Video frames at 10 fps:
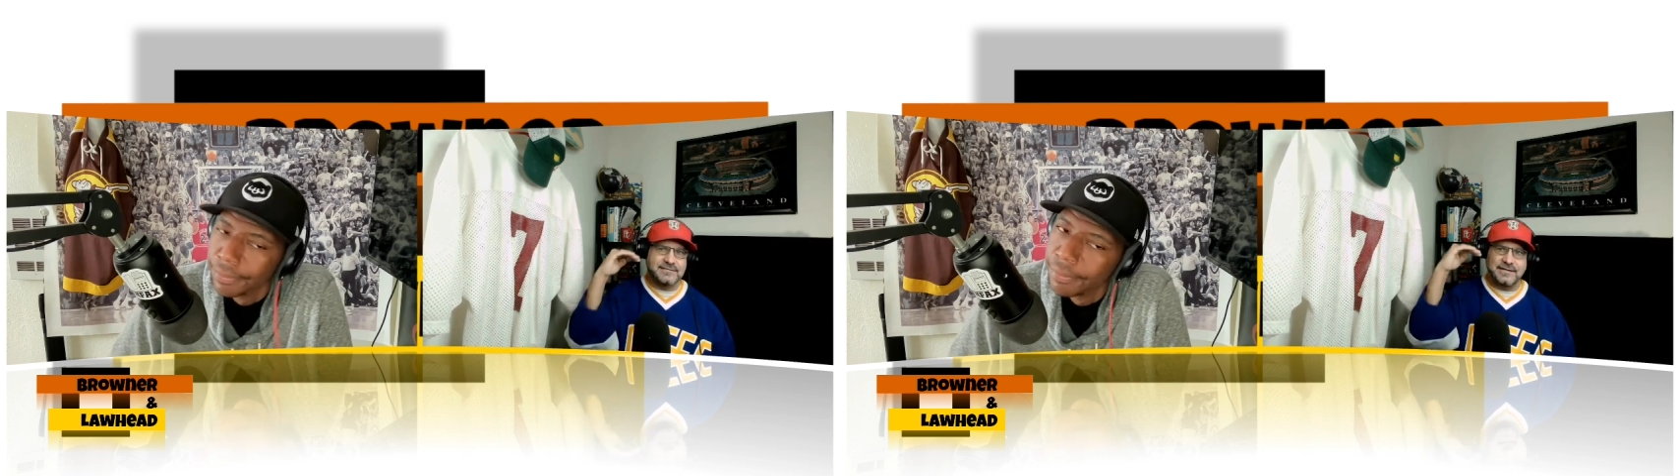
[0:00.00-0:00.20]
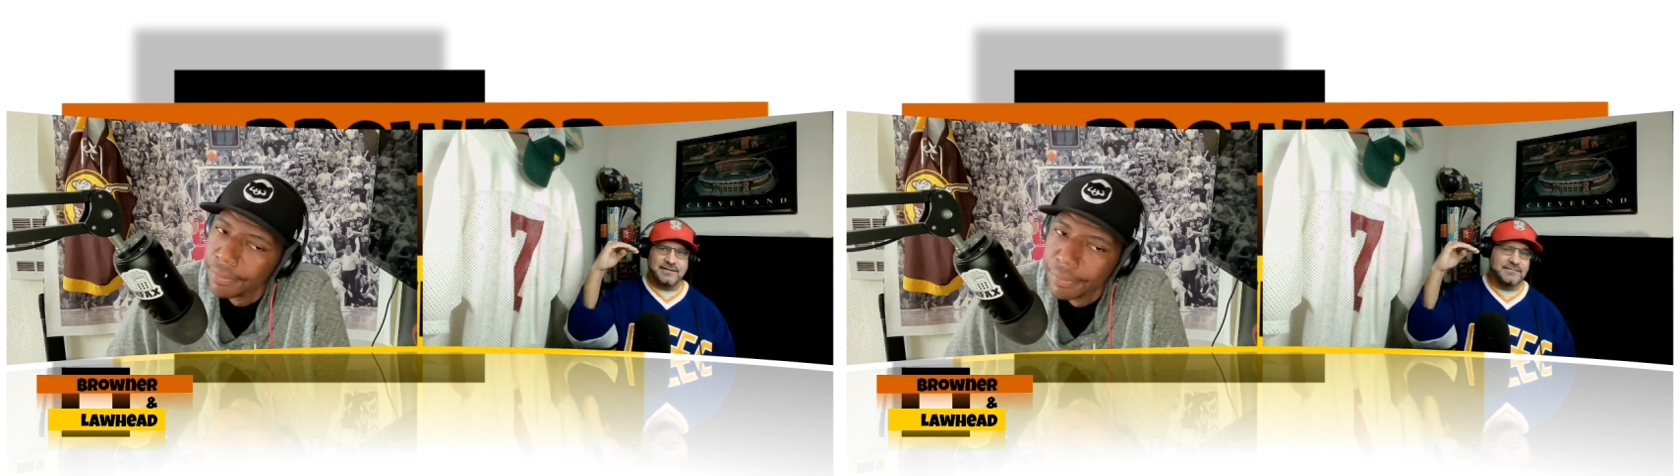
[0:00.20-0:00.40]

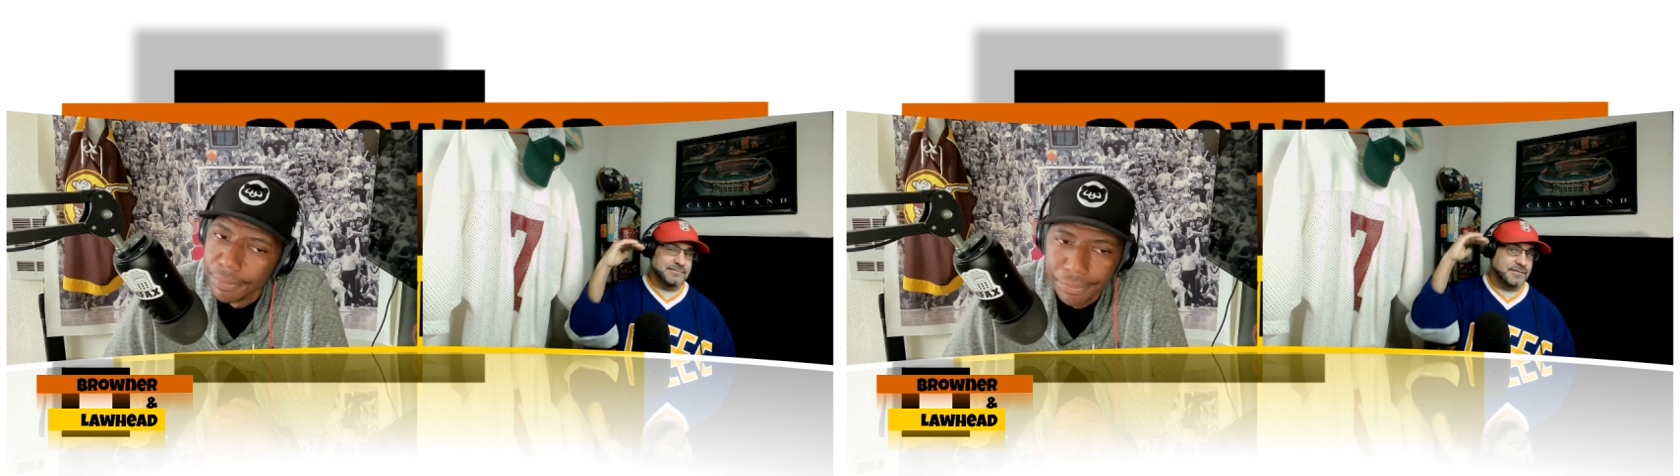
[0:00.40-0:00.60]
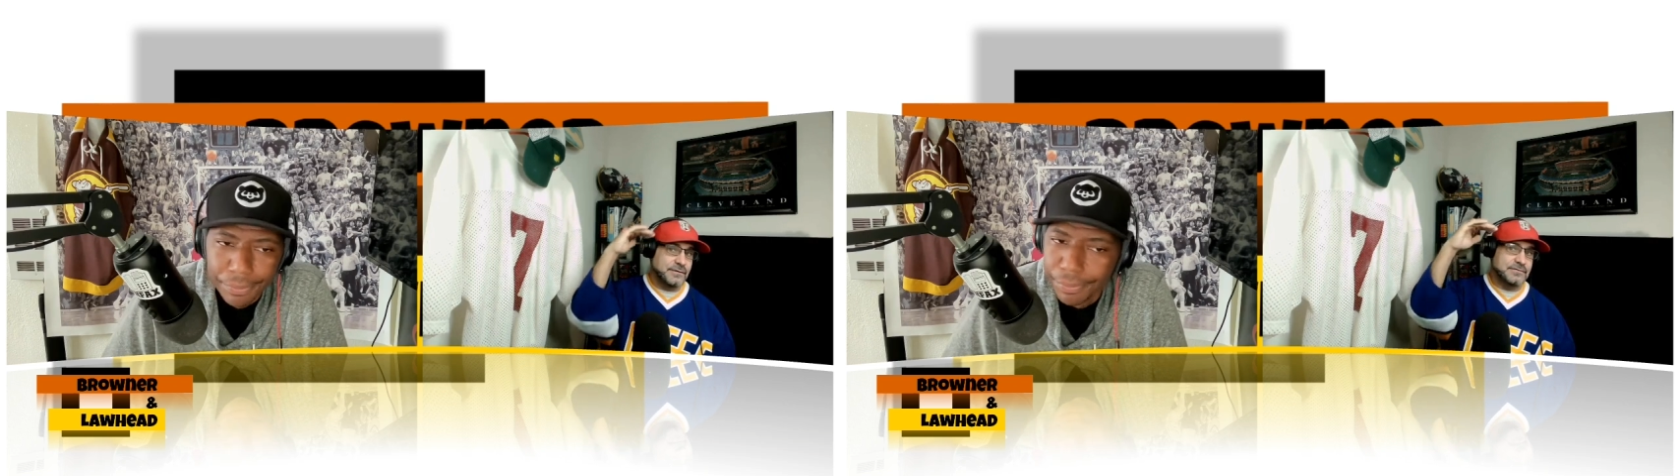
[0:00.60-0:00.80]
of
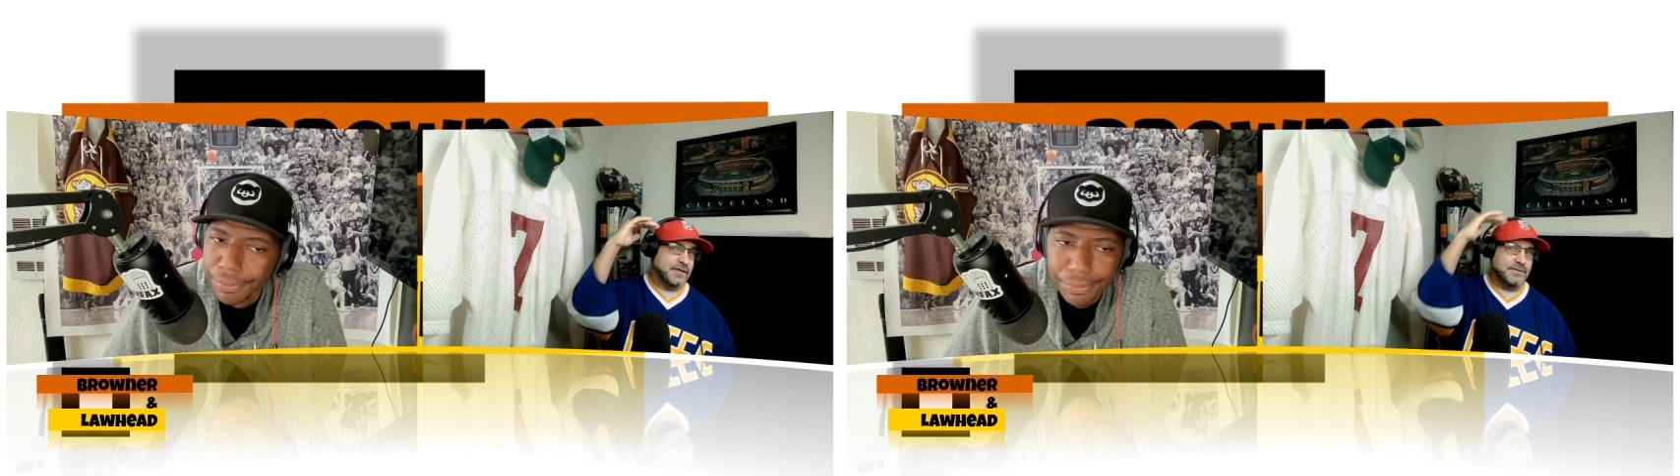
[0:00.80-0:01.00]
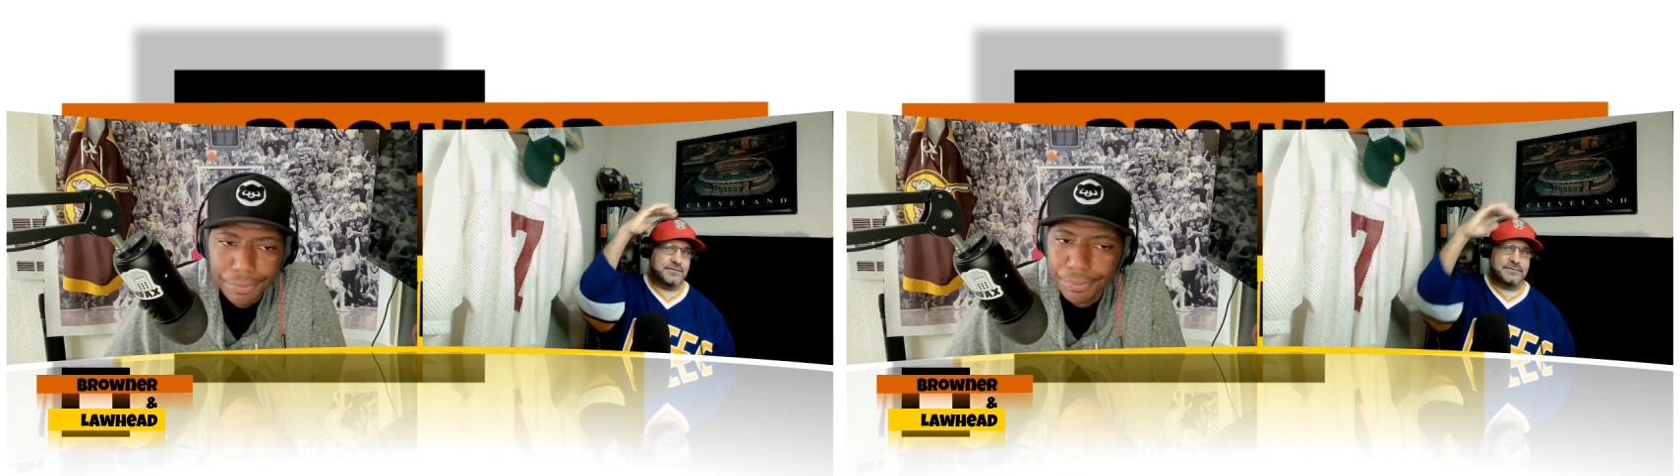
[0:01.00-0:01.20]
those
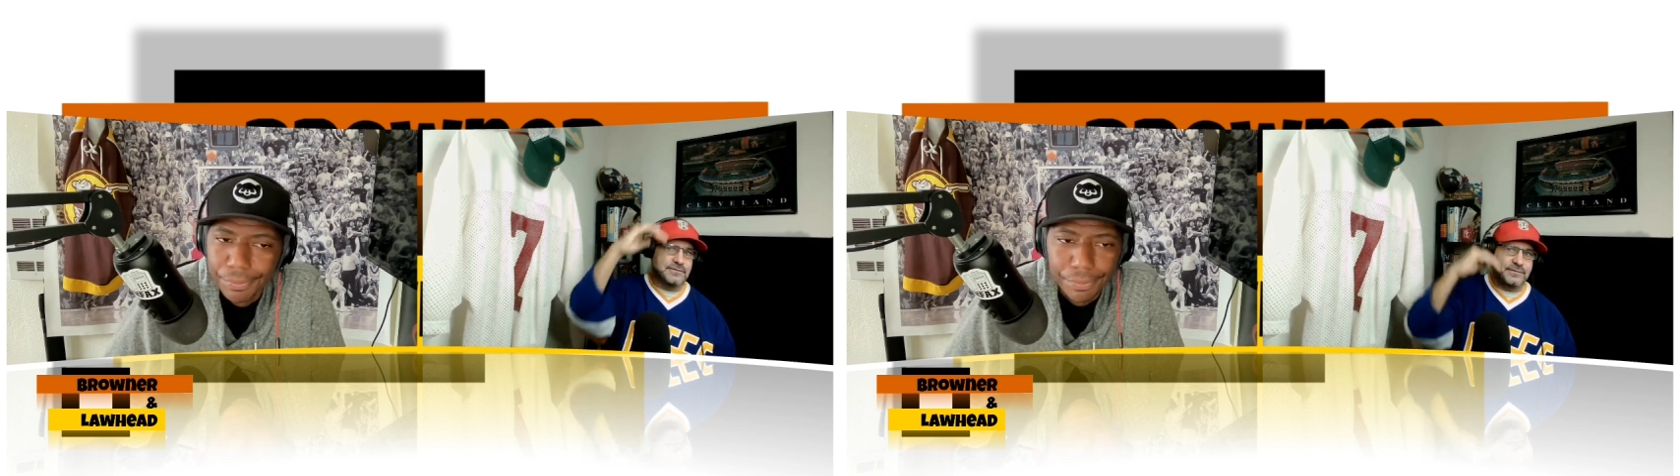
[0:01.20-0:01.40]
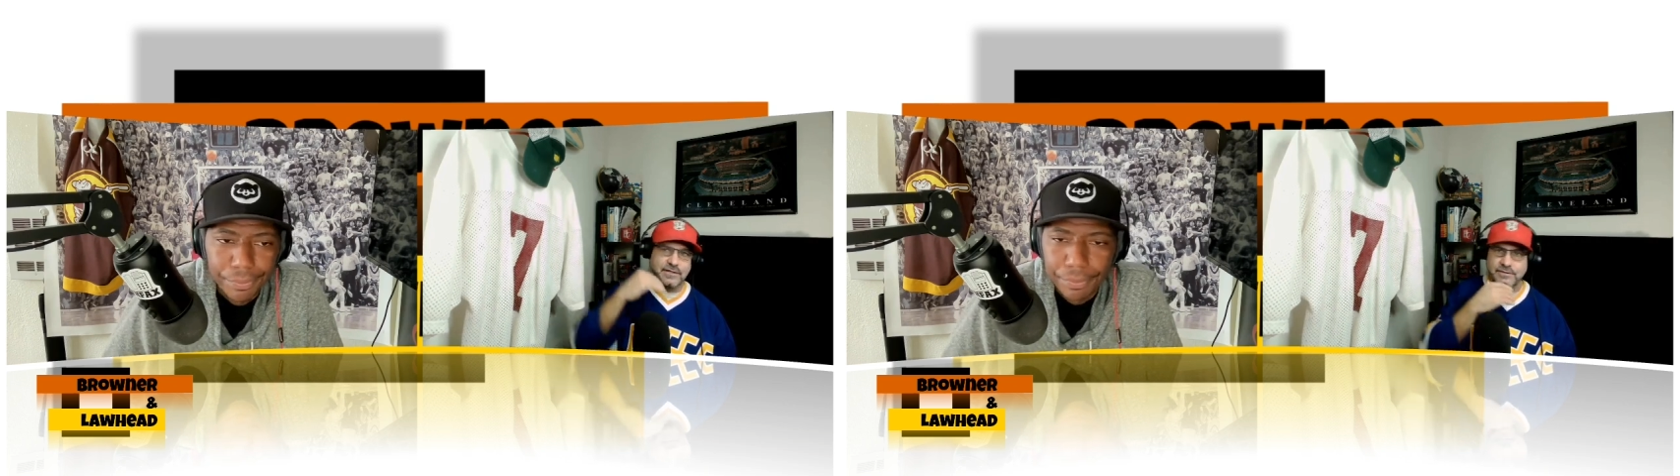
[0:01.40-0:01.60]
other two
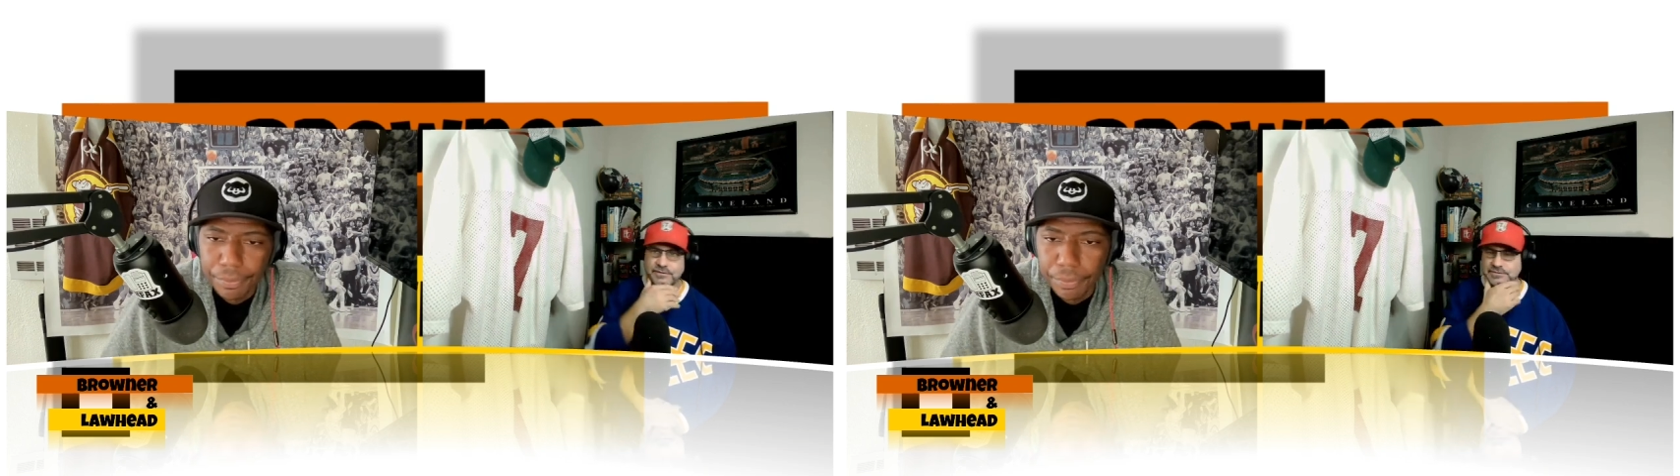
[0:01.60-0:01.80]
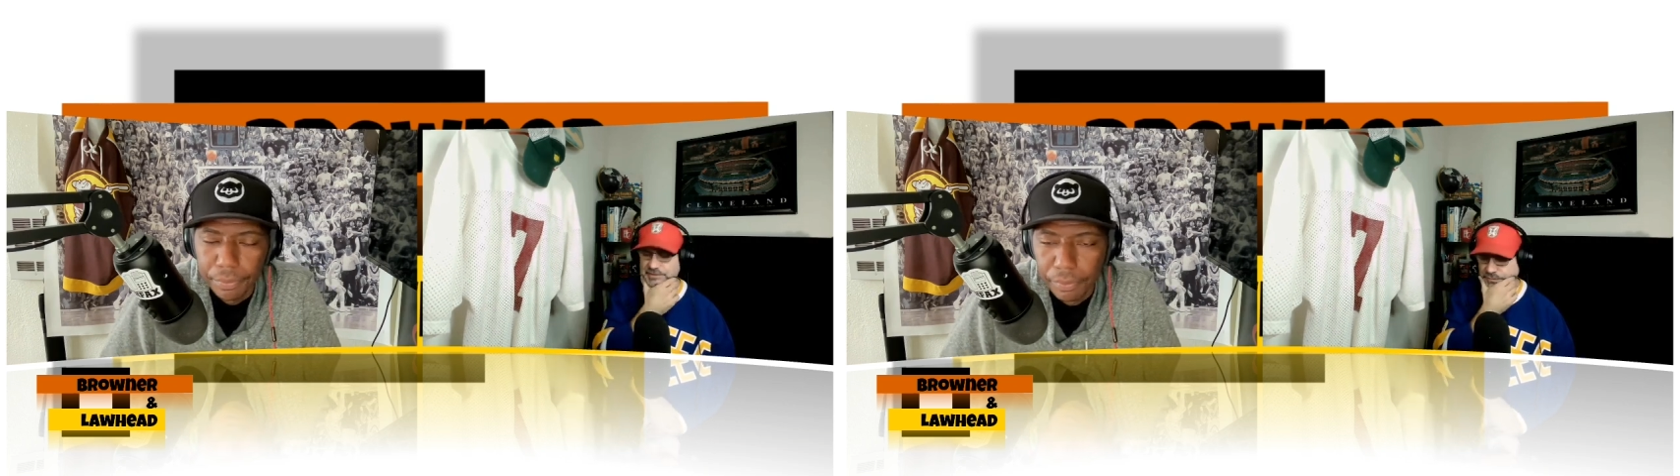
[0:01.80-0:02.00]

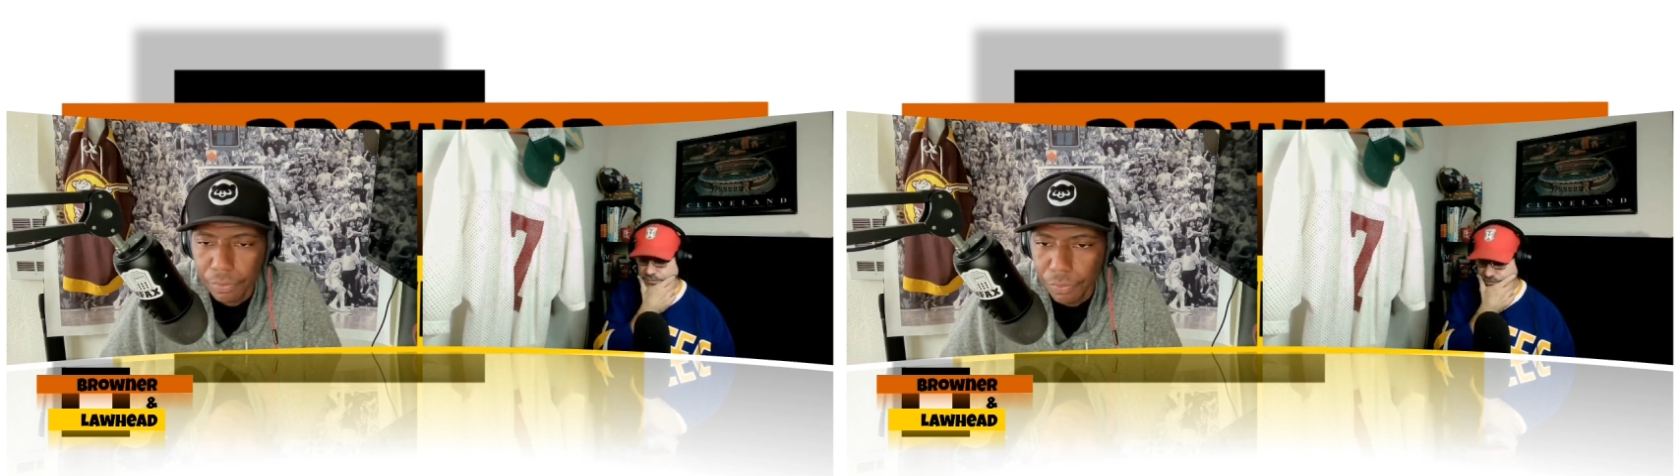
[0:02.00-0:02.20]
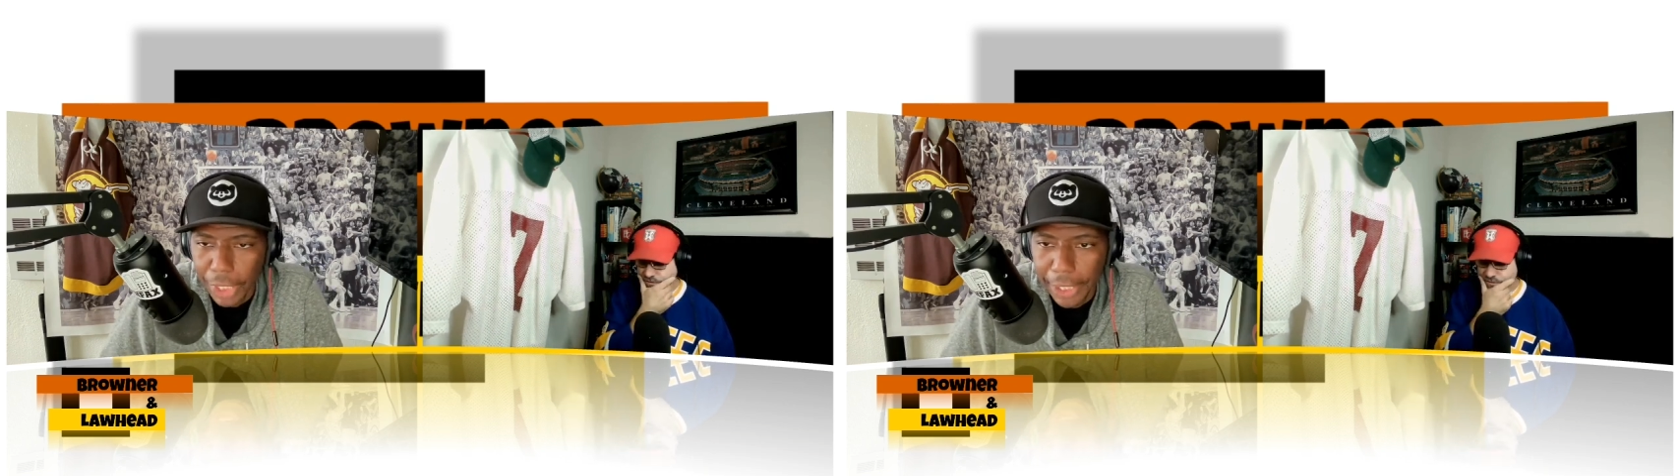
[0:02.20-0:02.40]
coaches that we just